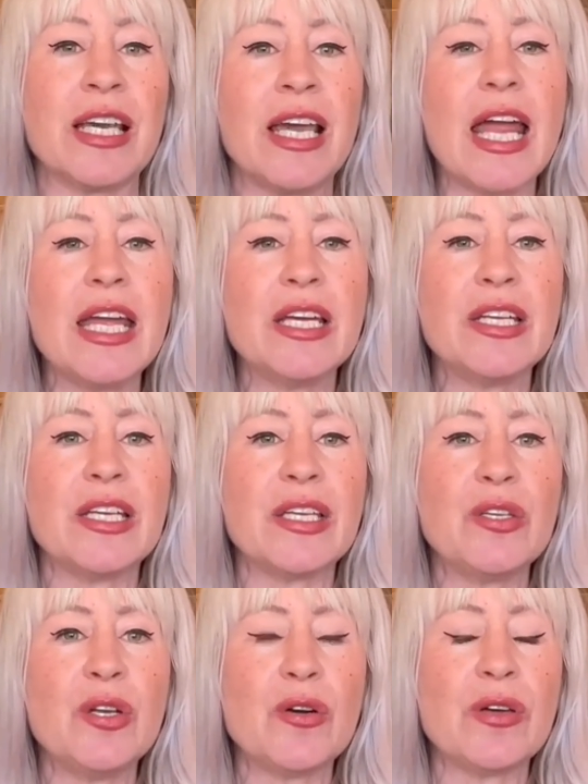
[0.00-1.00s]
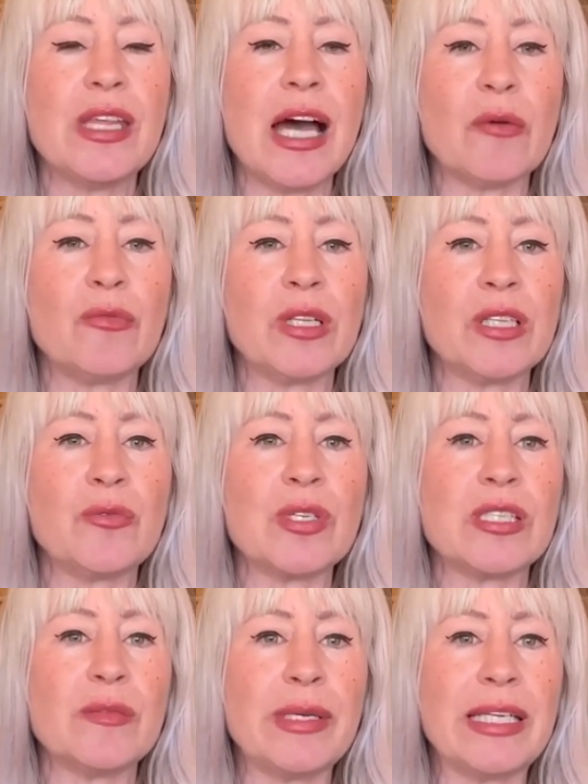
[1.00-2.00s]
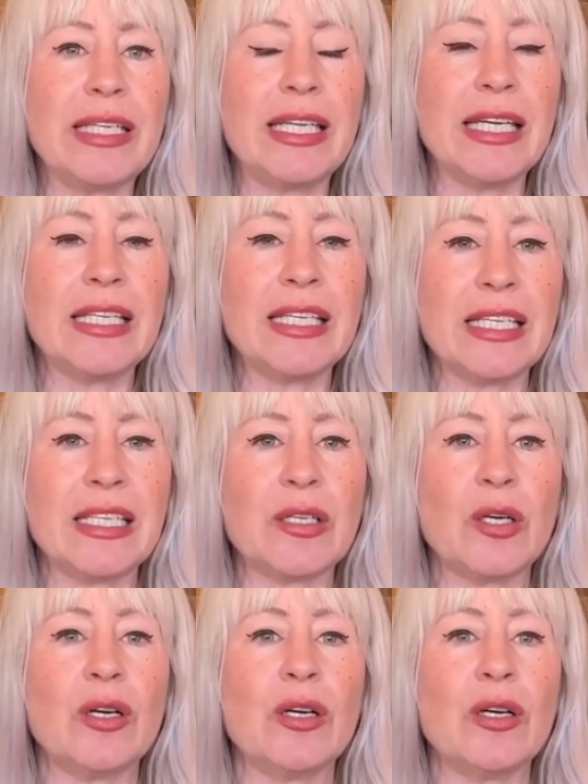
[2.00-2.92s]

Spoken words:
And that really was the beginning